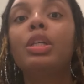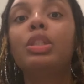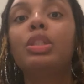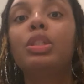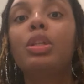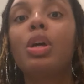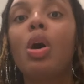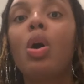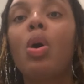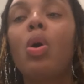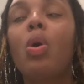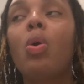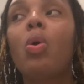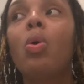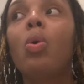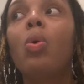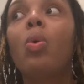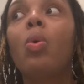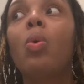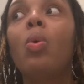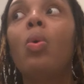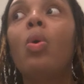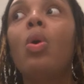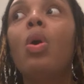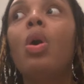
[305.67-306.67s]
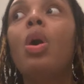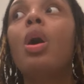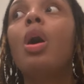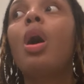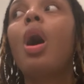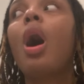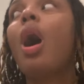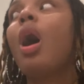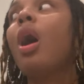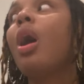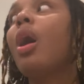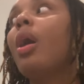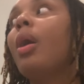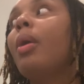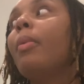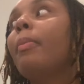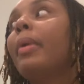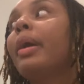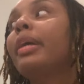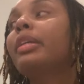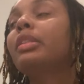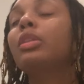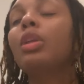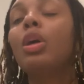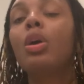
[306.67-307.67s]
So um,
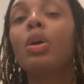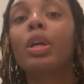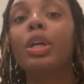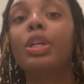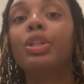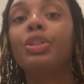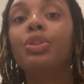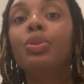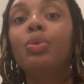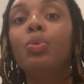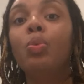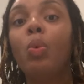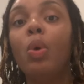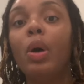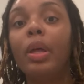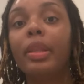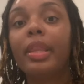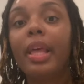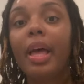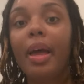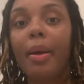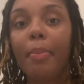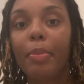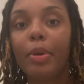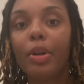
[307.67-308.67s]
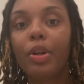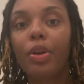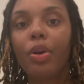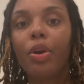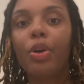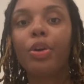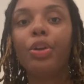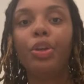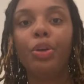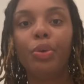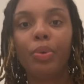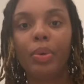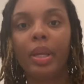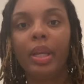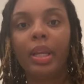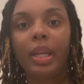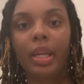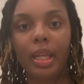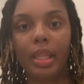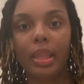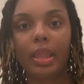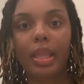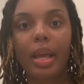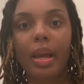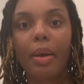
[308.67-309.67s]
as long as you want the epidural, you can
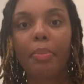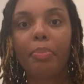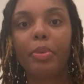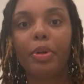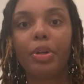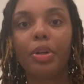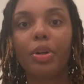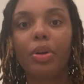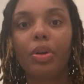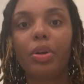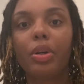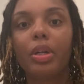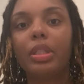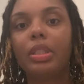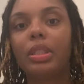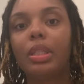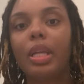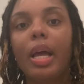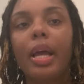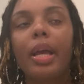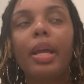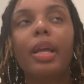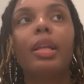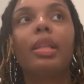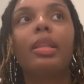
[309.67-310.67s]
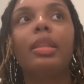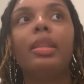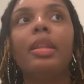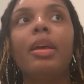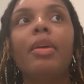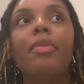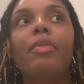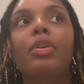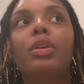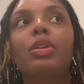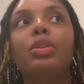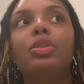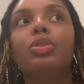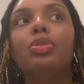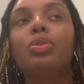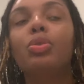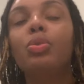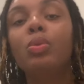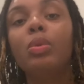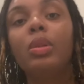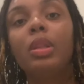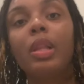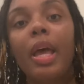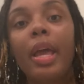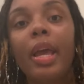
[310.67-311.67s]
get the epidural. It's like never
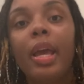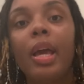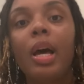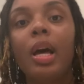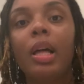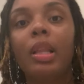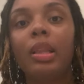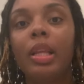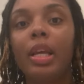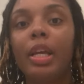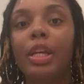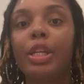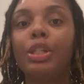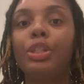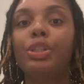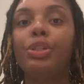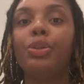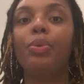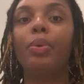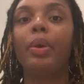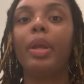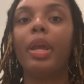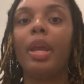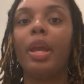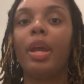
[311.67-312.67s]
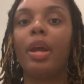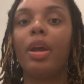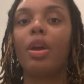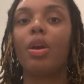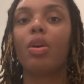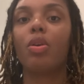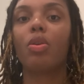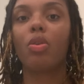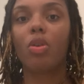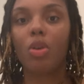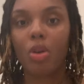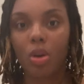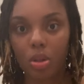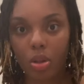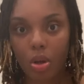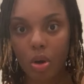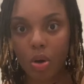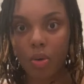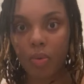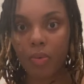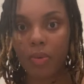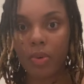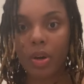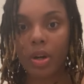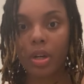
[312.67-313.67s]
too late unless you can't curl
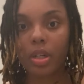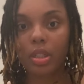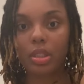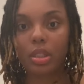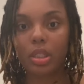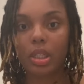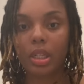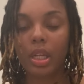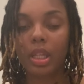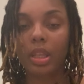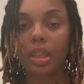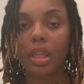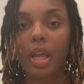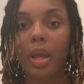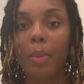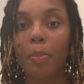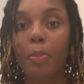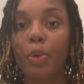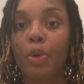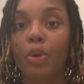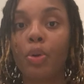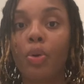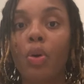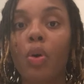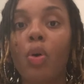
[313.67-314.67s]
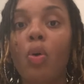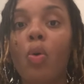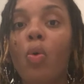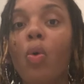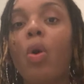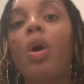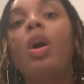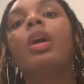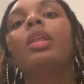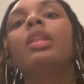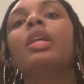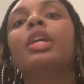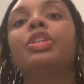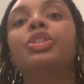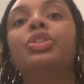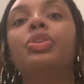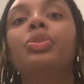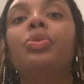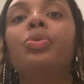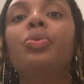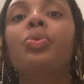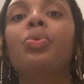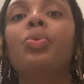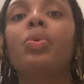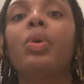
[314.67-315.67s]
over to get the epidural or unless
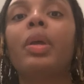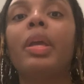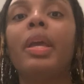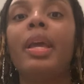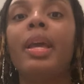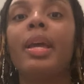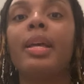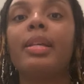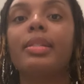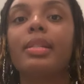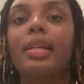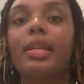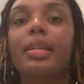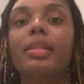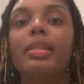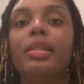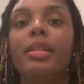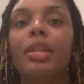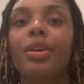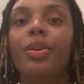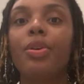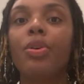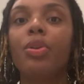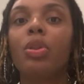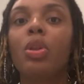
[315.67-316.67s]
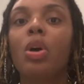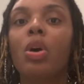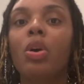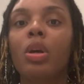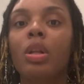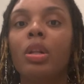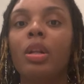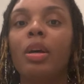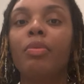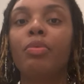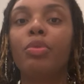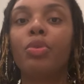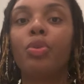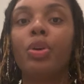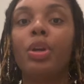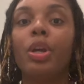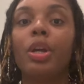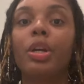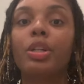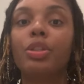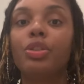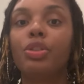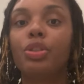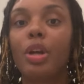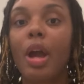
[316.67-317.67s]
you can't sit still long enough through your
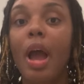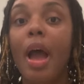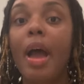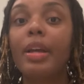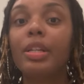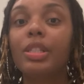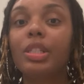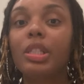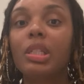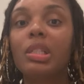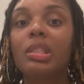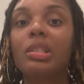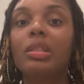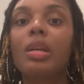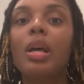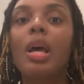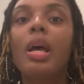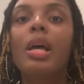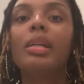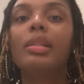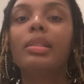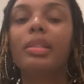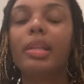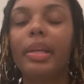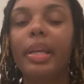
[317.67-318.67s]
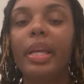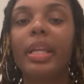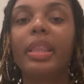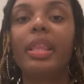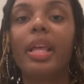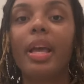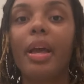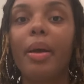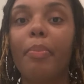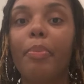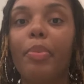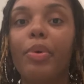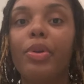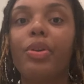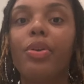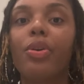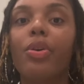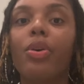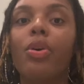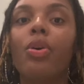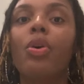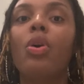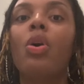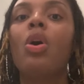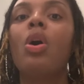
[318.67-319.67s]
contractions to get the
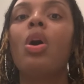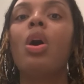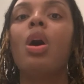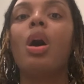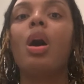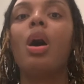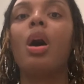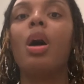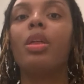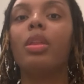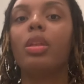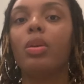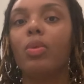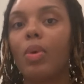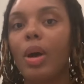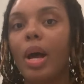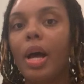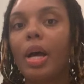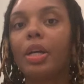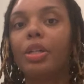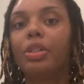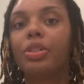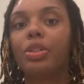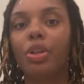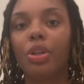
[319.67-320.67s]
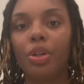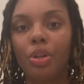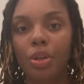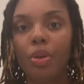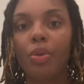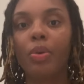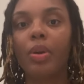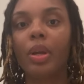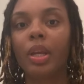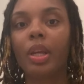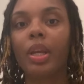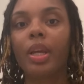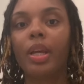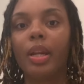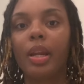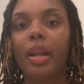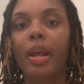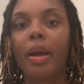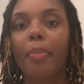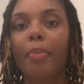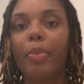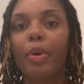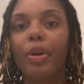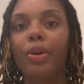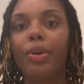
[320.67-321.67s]
epidural. Otherwise, you can get an
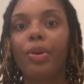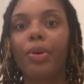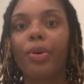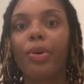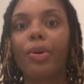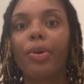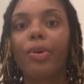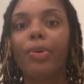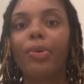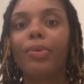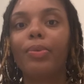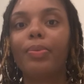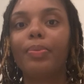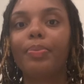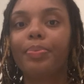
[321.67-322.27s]
epidural.